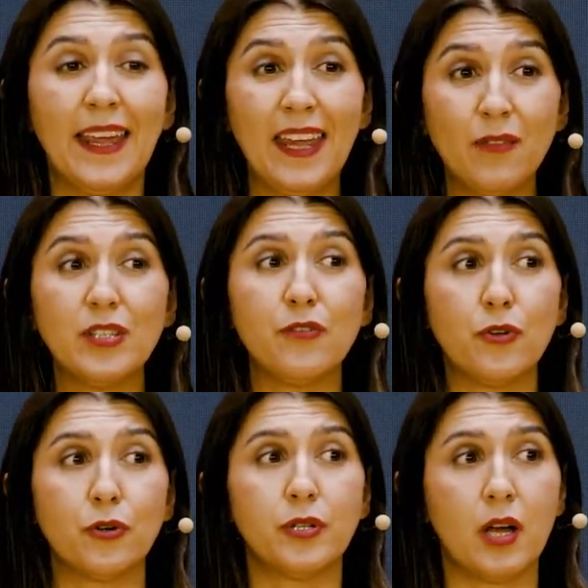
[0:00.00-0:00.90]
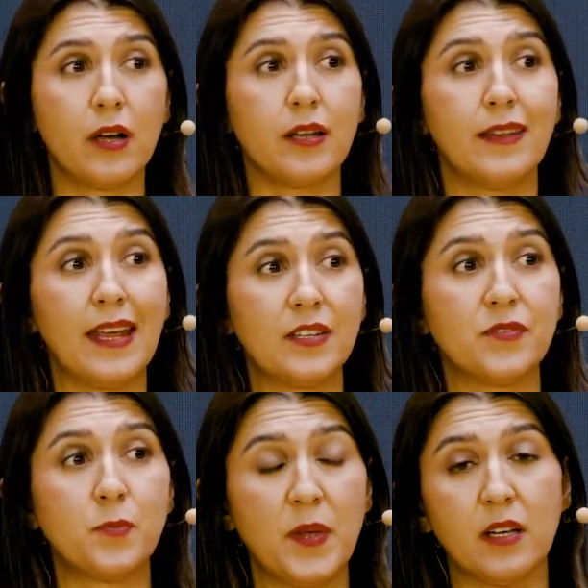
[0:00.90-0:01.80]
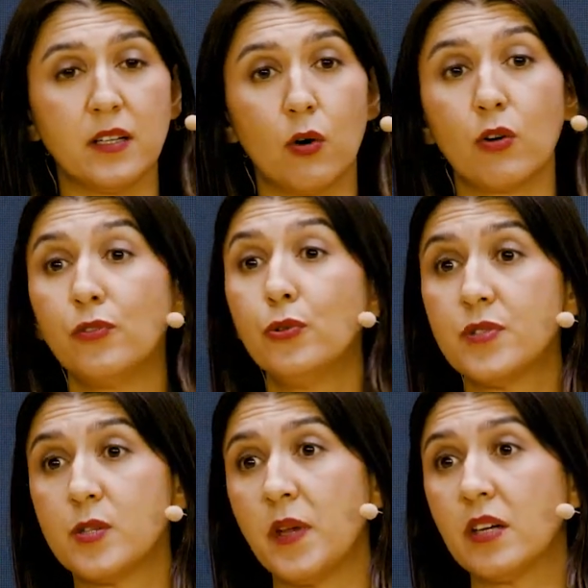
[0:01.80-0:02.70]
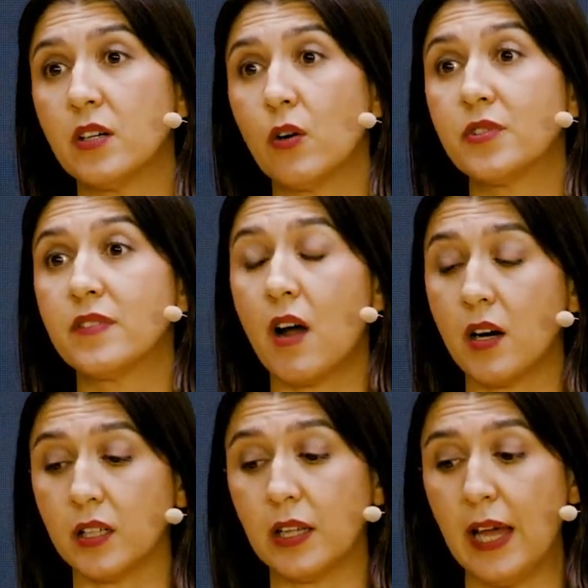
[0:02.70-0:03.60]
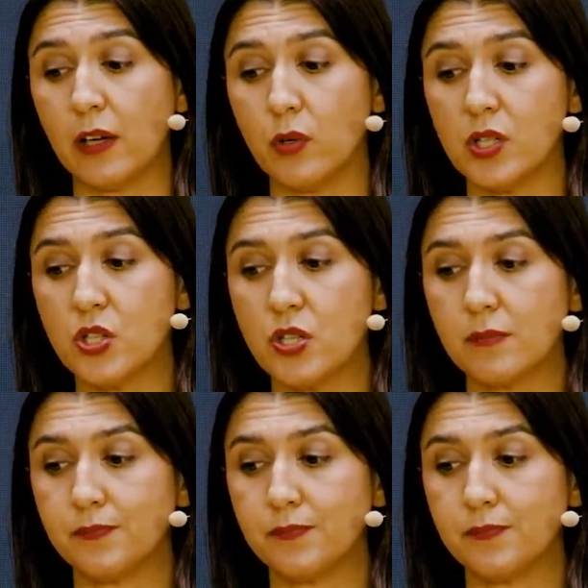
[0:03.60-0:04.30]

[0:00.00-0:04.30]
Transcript: even if you're not a native speaker or fluent speaker of the target language.